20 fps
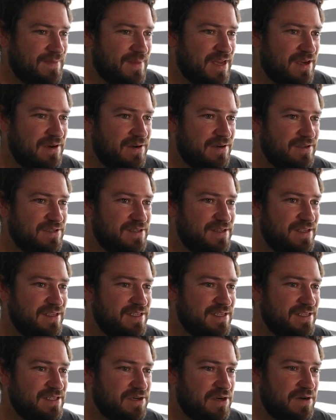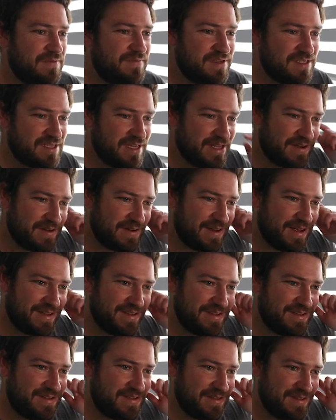Oh, because this is obviously
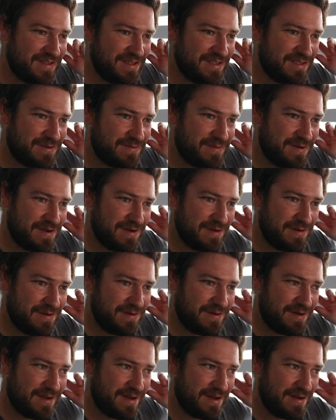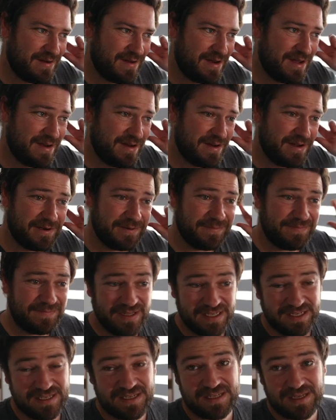connected to this road now. I don't know.
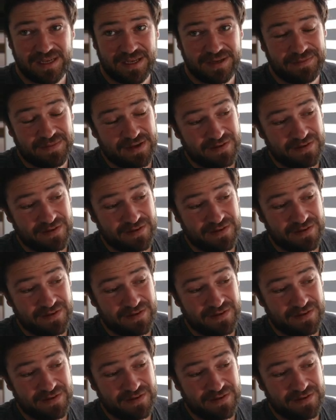Let's see.